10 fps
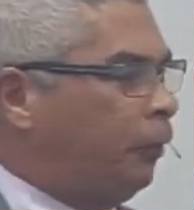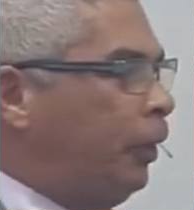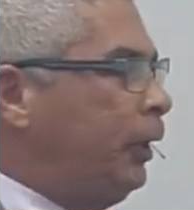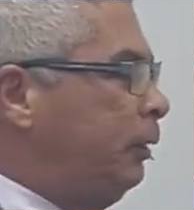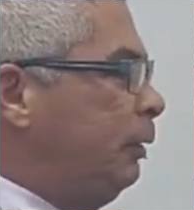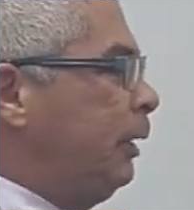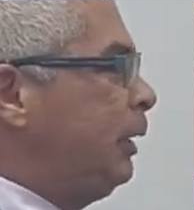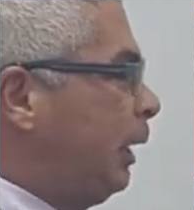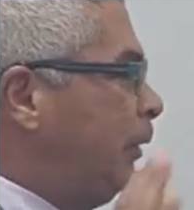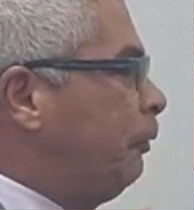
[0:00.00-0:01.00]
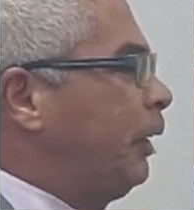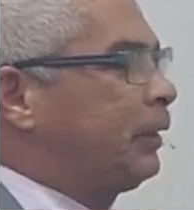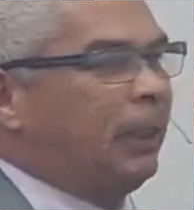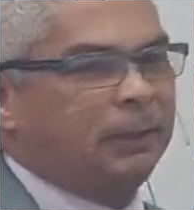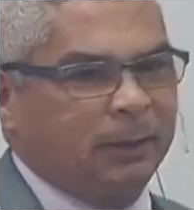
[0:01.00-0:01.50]
And the prodigal
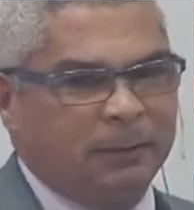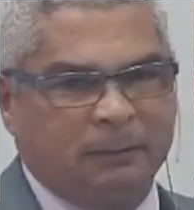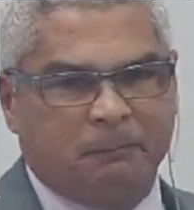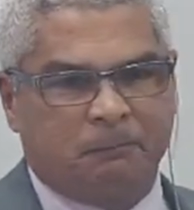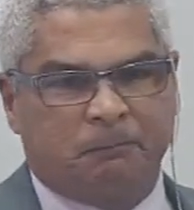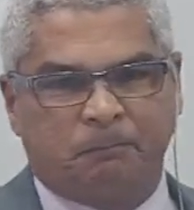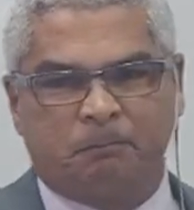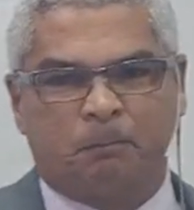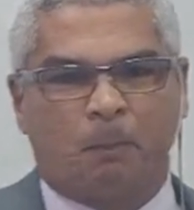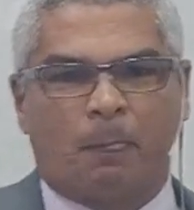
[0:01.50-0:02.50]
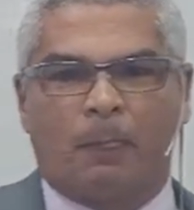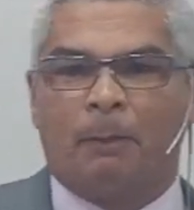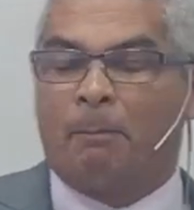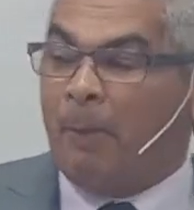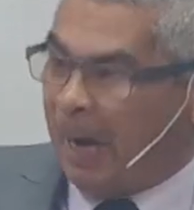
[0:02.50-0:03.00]
son went away and
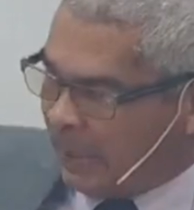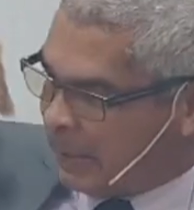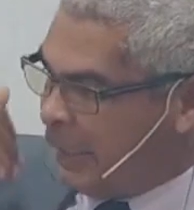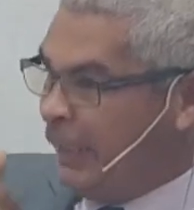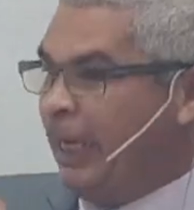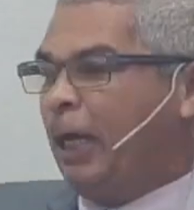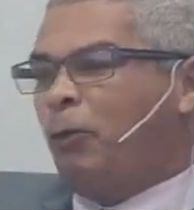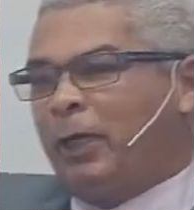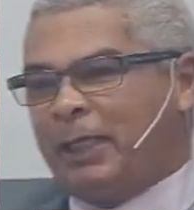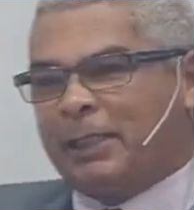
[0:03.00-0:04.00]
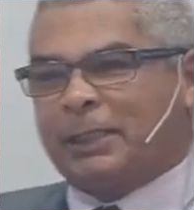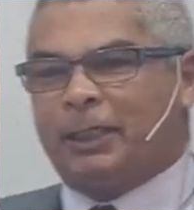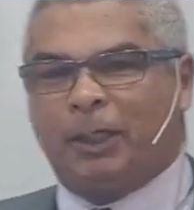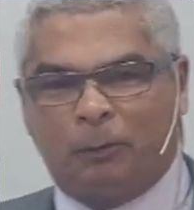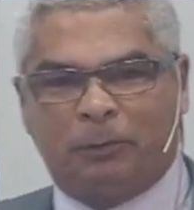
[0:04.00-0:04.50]
nobody went after him.
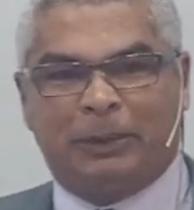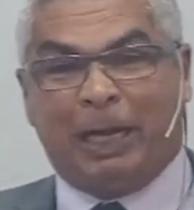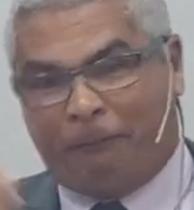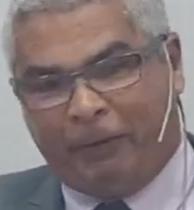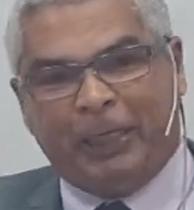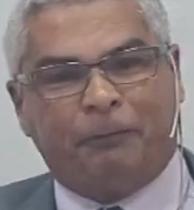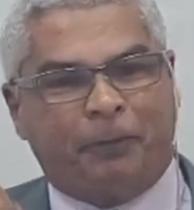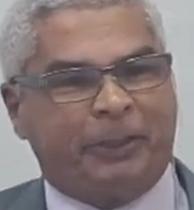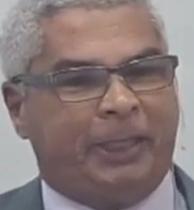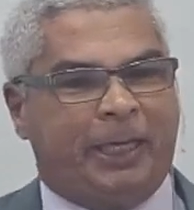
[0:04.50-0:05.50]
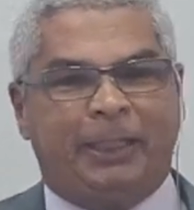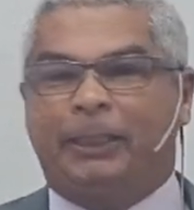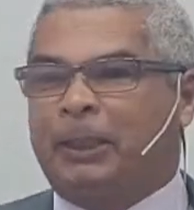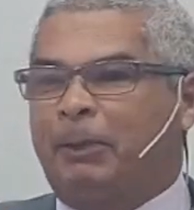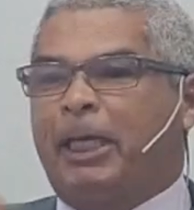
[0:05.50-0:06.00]
But he
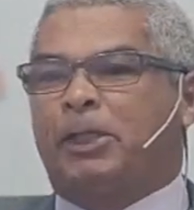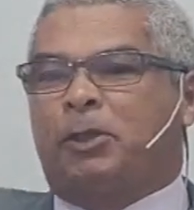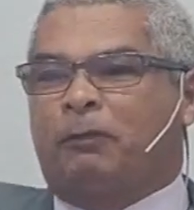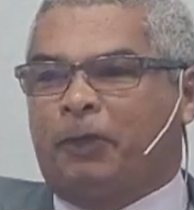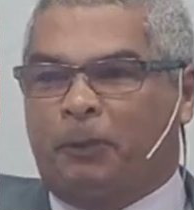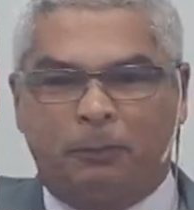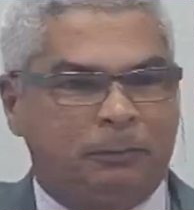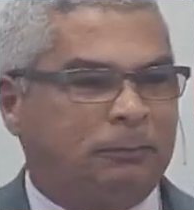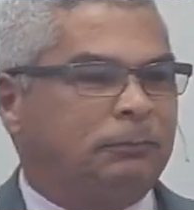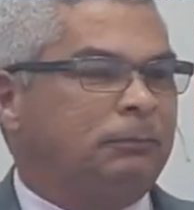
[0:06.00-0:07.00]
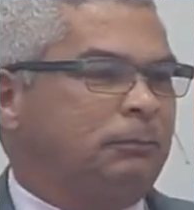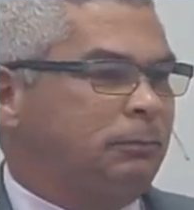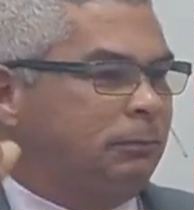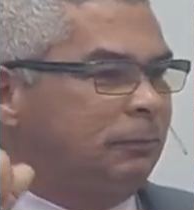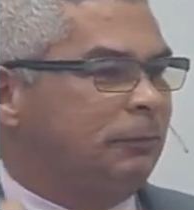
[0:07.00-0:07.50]
recognized that the flaw was his.
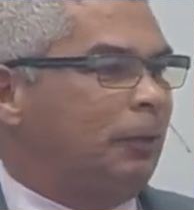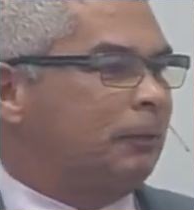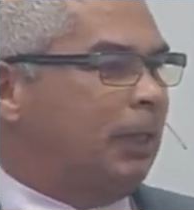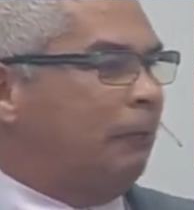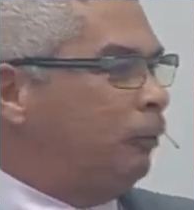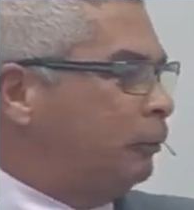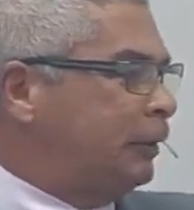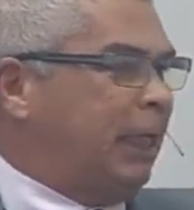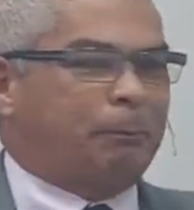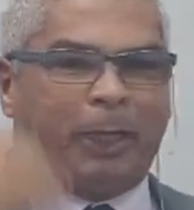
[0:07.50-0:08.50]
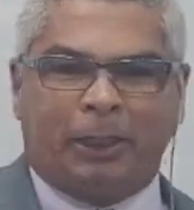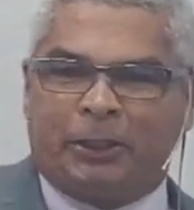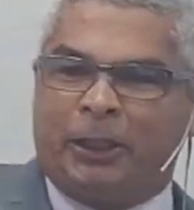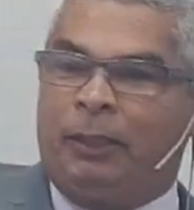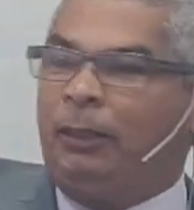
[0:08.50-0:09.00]
Then he decided
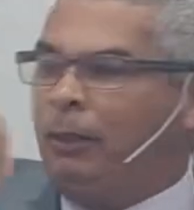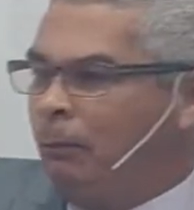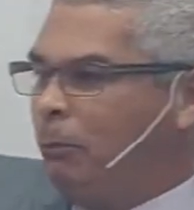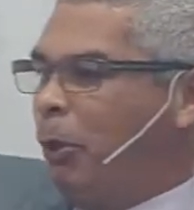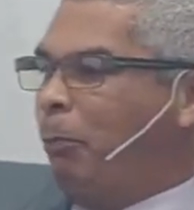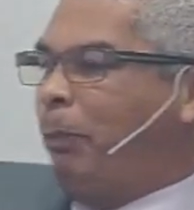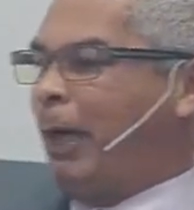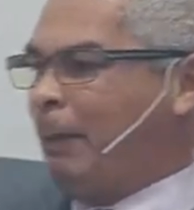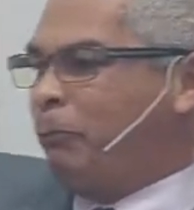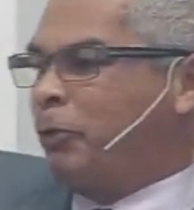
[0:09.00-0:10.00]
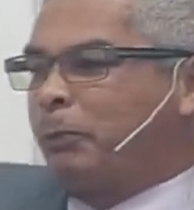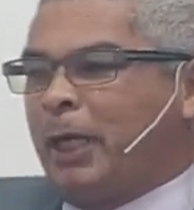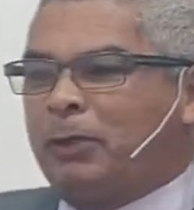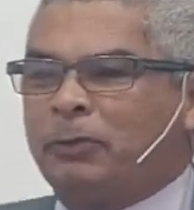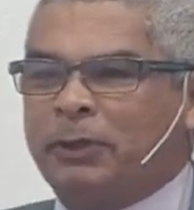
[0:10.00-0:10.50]
to return. And
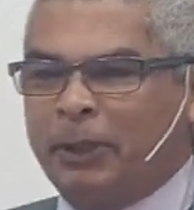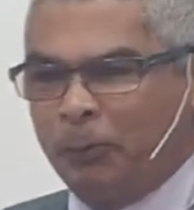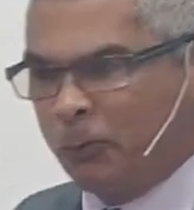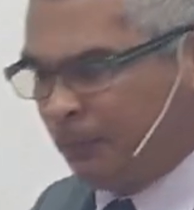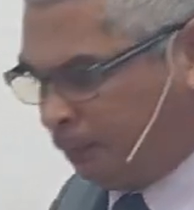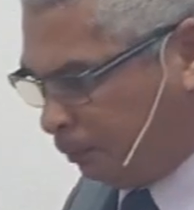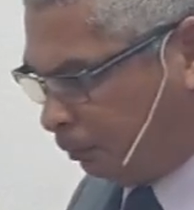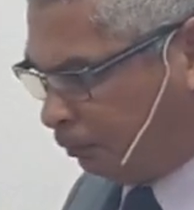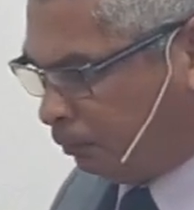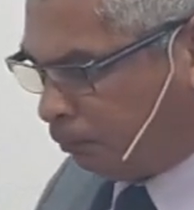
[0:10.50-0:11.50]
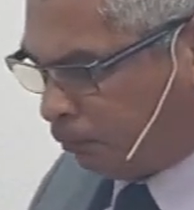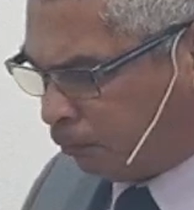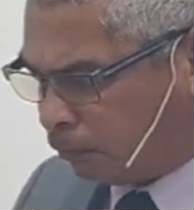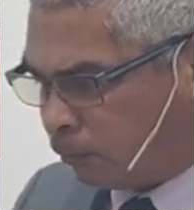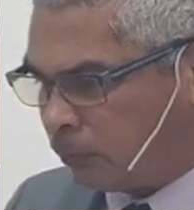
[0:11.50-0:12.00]
return to your father, to your
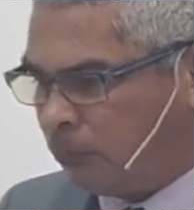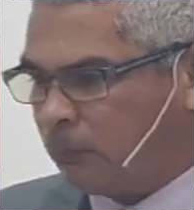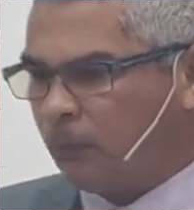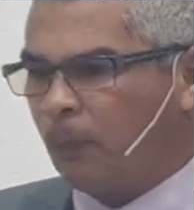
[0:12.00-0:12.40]
arms.